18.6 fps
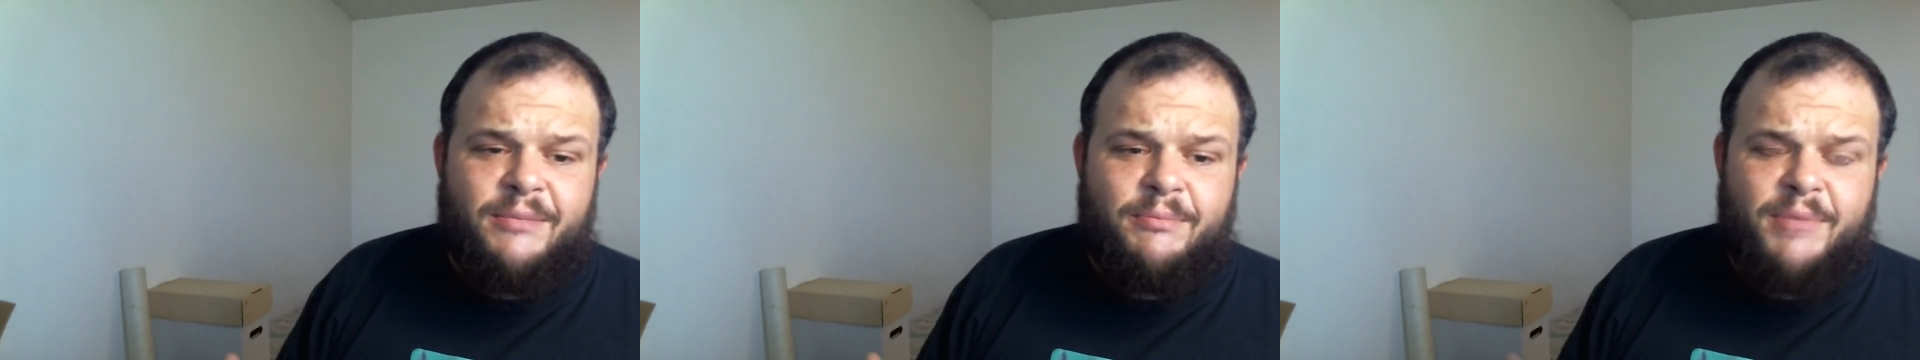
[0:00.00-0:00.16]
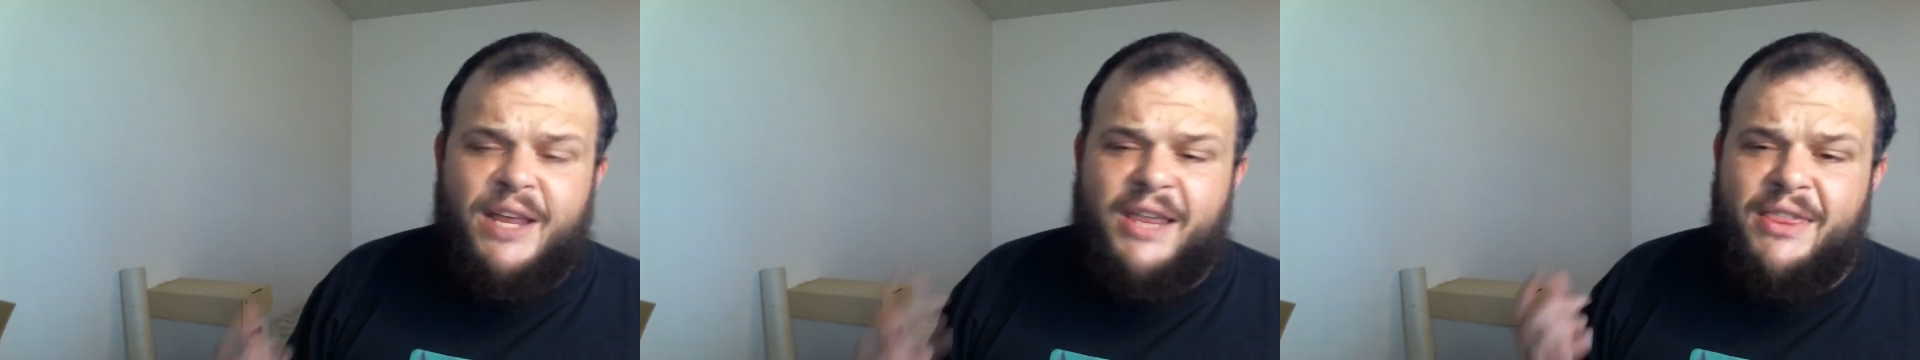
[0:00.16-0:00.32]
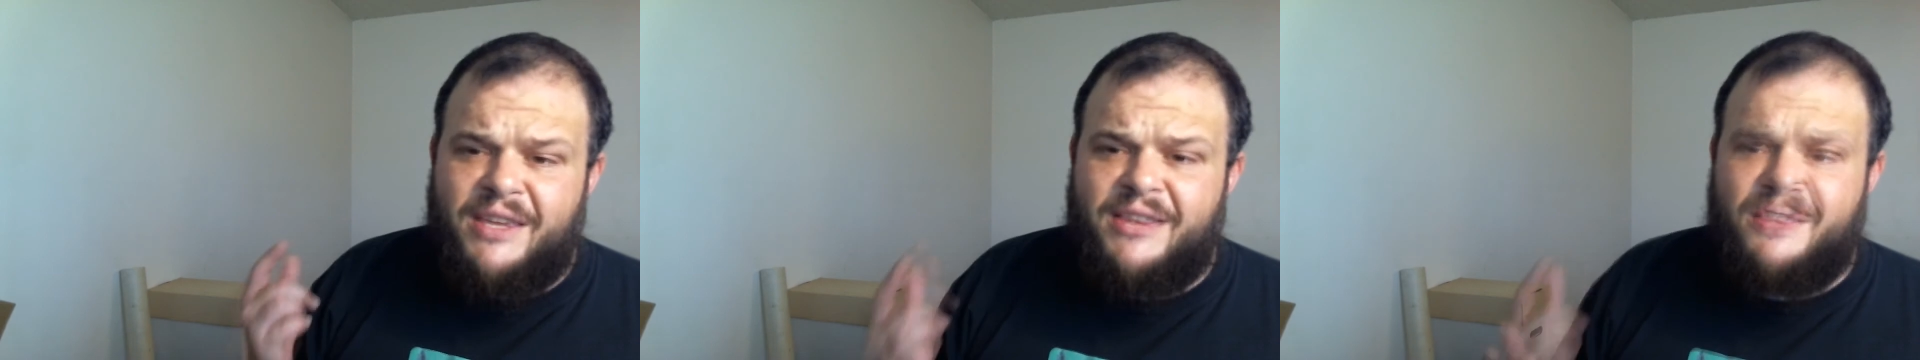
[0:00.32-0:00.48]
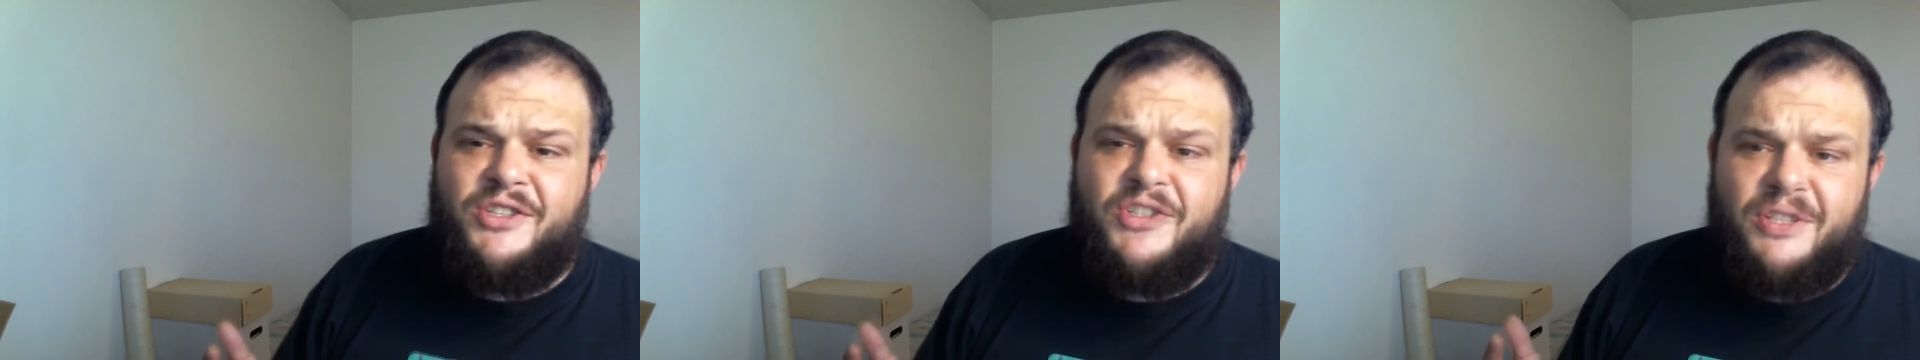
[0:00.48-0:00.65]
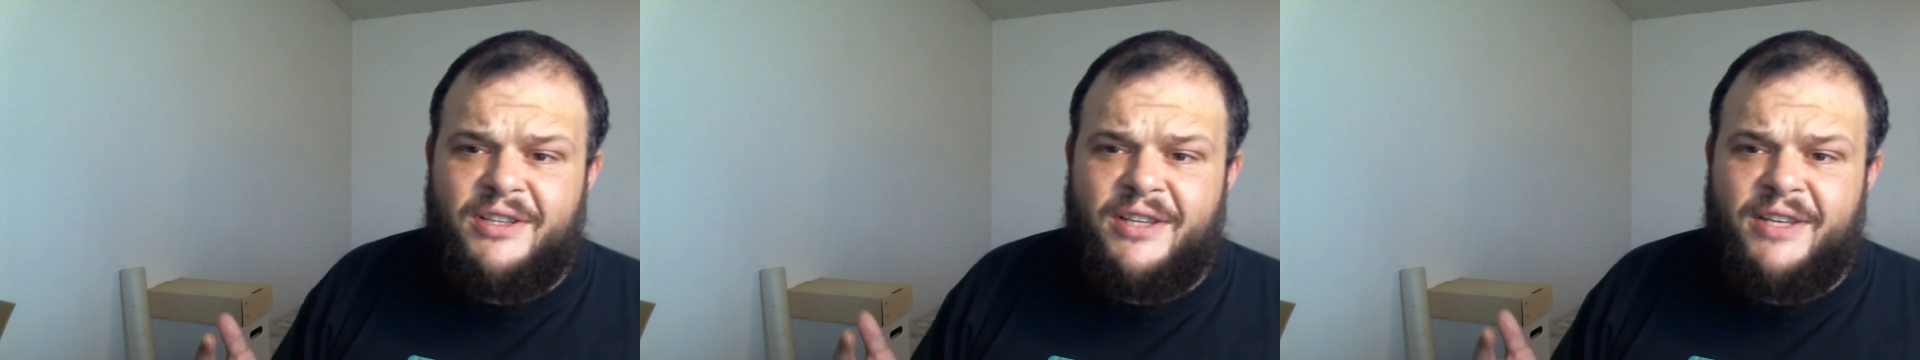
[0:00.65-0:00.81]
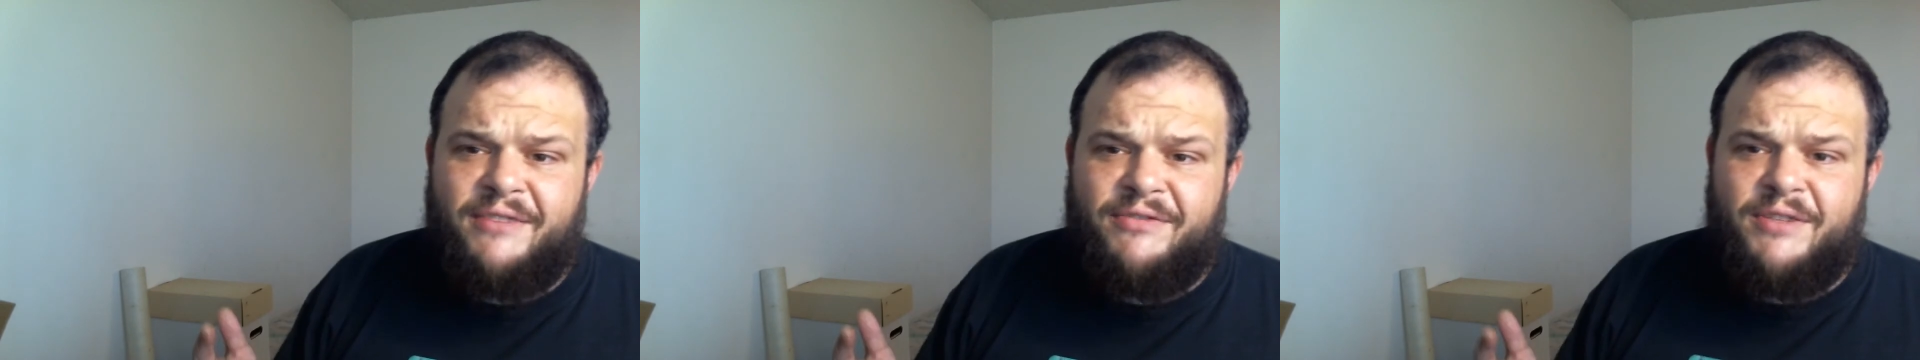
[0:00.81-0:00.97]
But I think they should
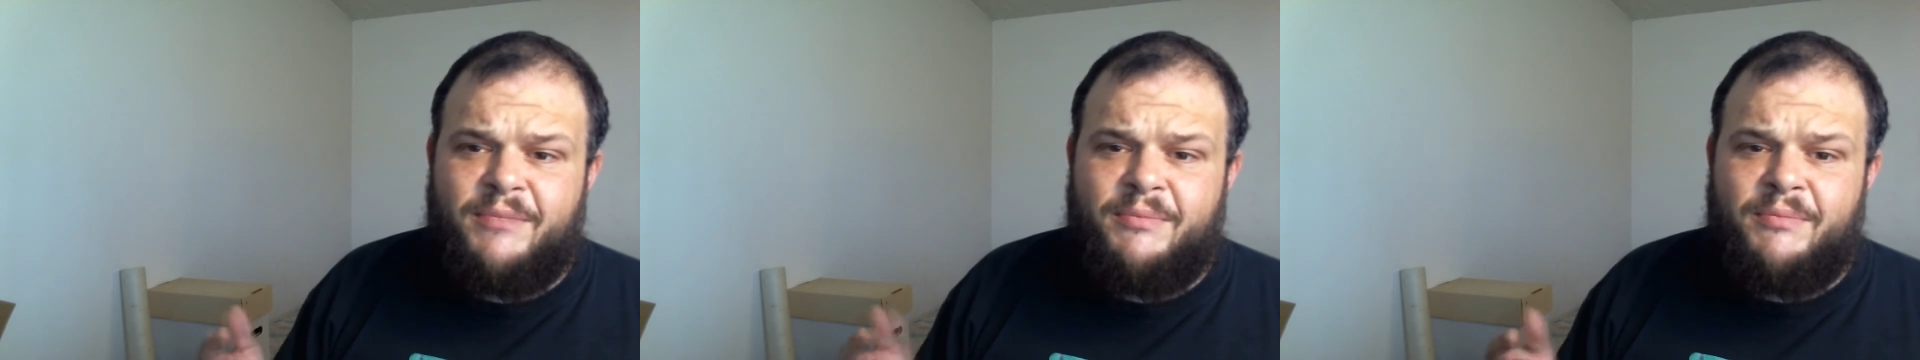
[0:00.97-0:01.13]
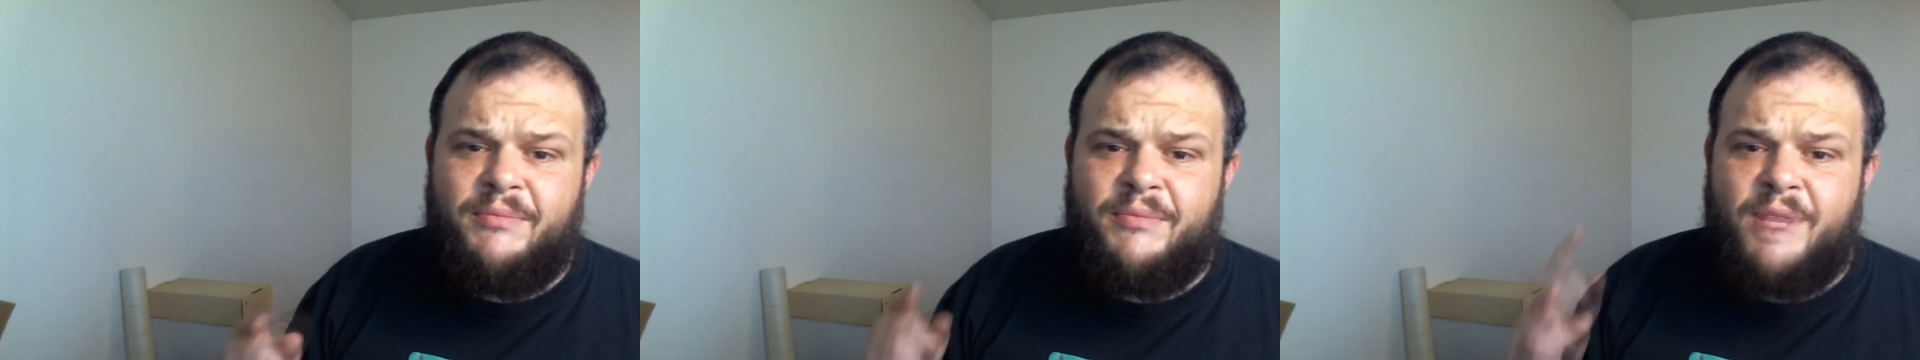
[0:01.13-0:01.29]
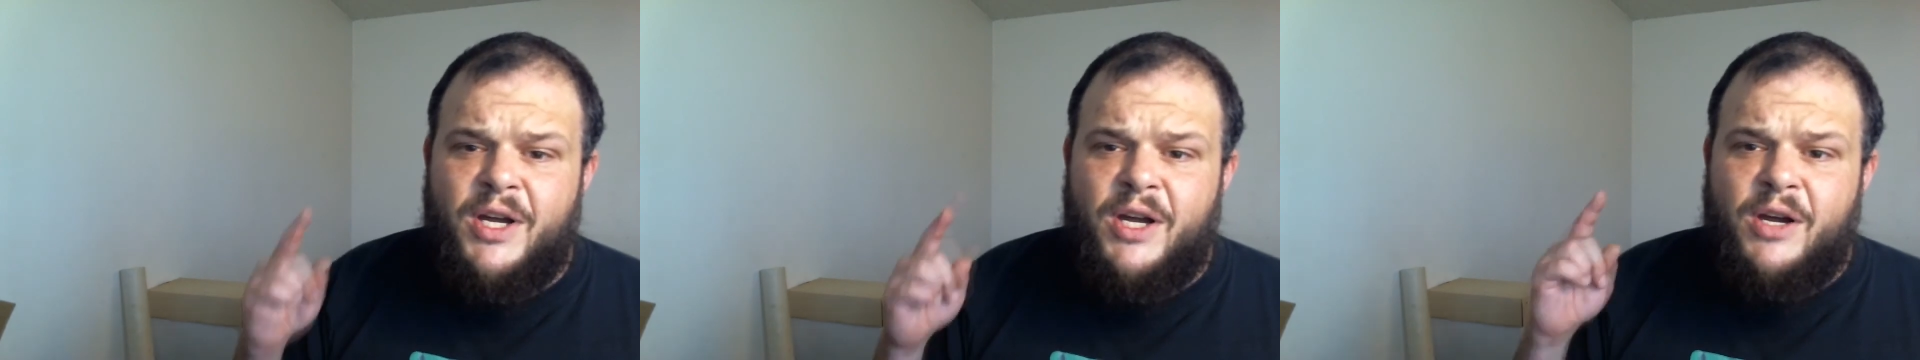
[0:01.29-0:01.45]
have left him